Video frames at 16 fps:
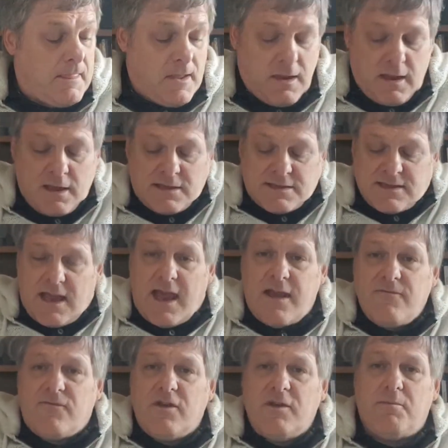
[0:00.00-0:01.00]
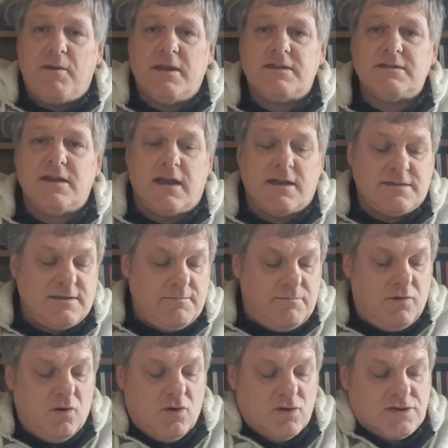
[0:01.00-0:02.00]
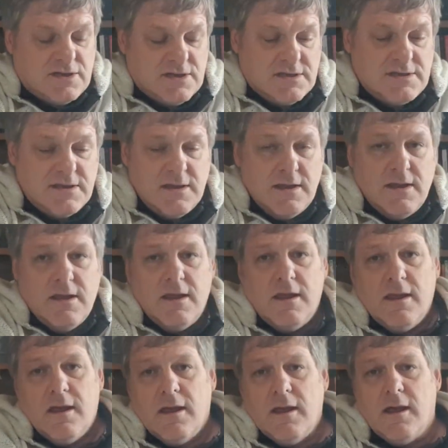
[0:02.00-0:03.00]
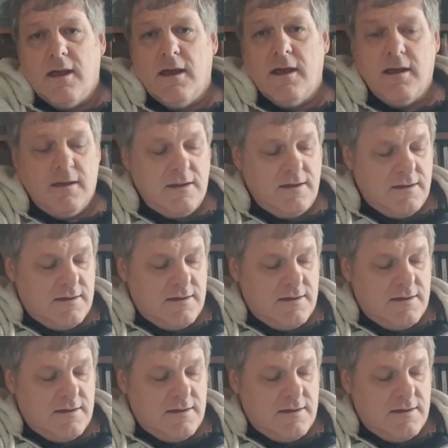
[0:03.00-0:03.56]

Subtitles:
It's every bit as important for